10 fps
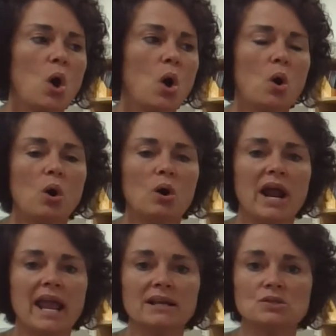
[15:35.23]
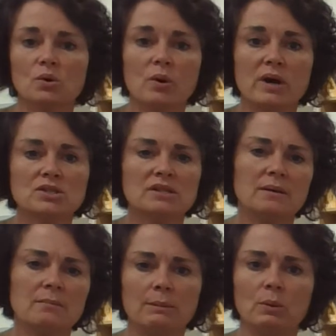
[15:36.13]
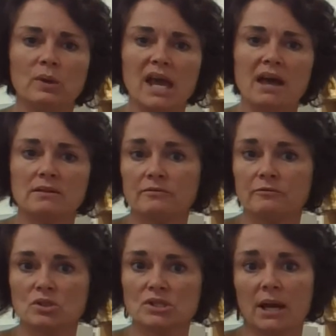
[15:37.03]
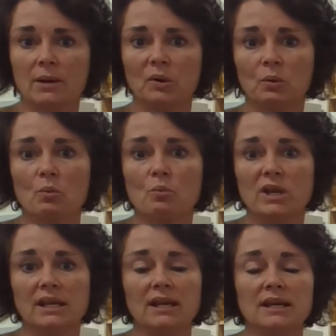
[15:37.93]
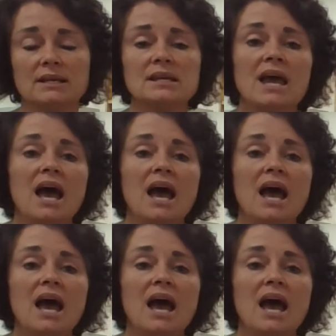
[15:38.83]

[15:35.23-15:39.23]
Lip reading: or answer a question that maybe we had the first time we were reading it.